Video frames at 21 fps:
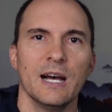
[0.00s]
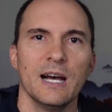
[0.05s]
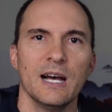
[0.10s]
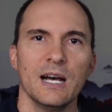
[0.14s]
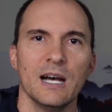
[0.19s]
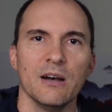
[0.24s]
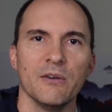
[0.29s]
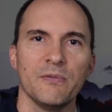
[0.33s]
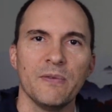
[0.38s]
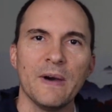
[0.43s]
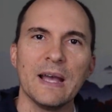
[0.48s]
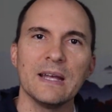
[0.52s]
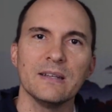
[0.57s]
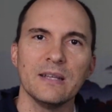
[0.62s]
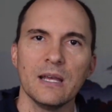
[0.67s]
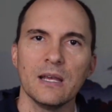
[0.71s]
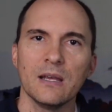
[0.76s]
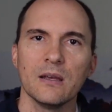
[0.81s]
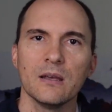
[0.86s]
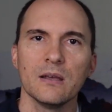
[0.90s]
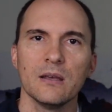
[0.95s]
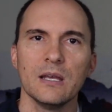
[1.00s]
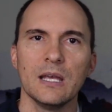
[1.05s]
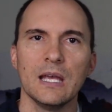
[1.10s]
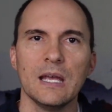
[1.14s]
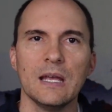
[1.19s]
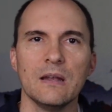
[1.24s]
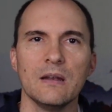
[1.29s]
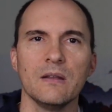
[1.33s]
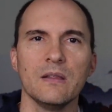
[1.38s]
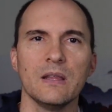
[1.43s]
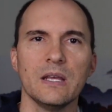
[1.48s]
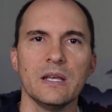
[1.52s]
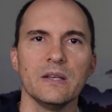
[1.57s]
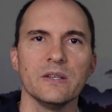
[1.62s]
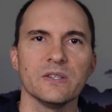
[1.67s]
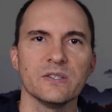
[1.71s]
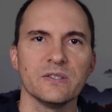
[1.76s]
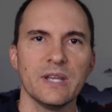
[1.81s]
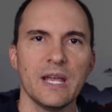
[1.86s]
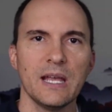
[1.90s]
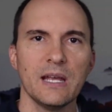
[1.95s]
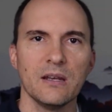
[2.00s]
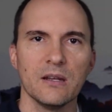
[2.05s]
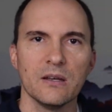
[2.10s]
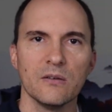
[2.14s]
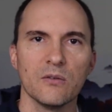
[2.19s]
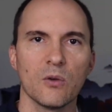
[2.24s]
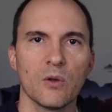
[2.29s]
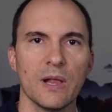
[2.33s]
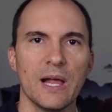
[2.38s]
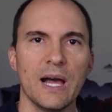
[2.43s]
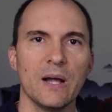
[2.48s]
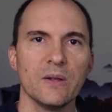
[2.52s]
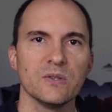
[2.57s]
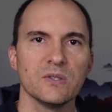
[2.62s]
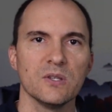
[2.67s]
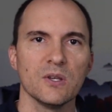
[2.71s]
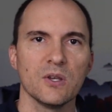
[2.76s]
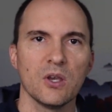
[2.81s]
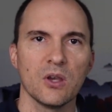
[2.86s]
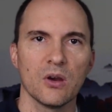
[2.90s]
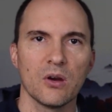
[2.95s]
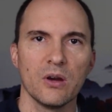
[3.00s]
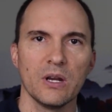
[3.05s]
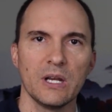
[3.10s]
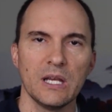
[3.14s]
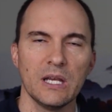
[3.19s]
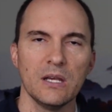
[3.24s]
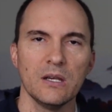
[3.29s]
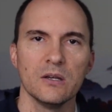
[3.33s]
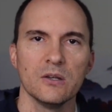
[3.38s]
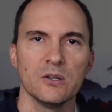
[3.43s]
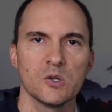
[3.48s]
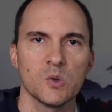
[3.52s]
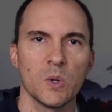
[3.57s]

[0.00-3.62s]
A finding in the State of Cloud Security